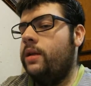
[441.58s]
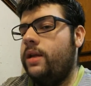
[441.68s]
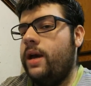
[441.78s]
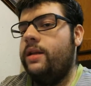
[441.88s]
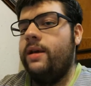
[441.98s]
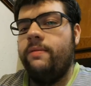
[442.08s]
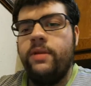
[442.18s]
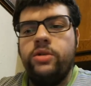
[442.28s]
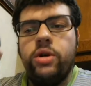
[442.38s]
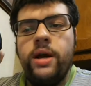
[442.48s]
yeah,
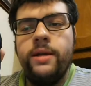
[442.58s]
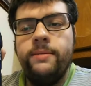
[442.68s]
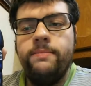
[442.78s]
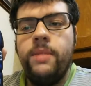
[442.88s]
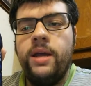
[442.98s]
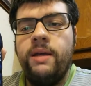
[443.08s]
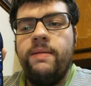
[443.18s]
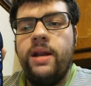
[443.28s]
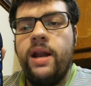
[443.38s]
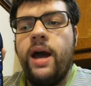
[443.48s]
definitely try it. I give
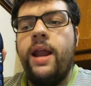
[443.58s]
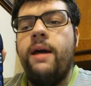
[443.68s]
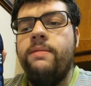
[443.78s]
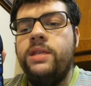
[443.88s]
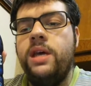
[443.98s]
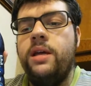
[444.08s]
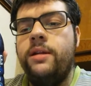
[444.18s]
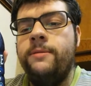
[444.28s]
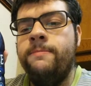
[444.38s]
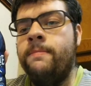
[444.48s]
it a 9 out of 10.